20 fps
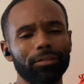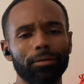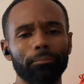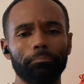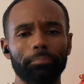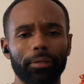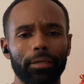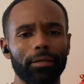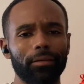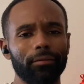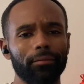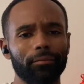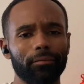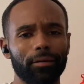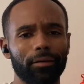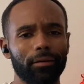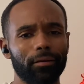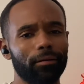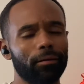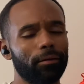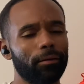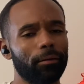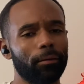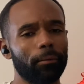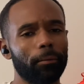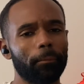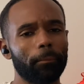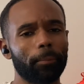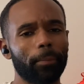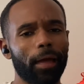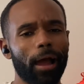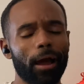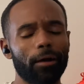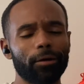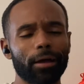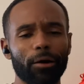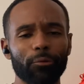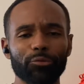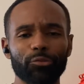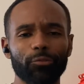bit. I
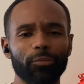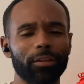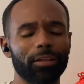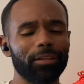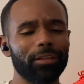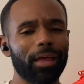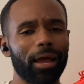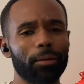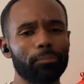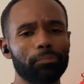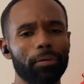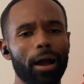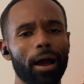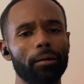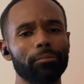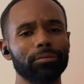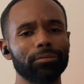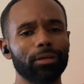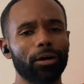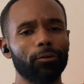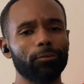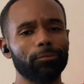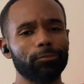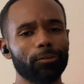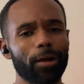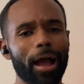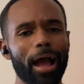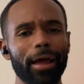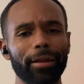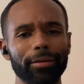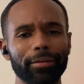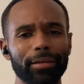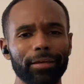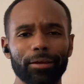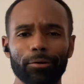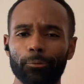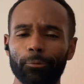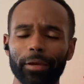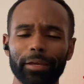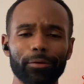was feeling like Pops off Friday
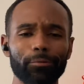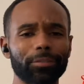when he was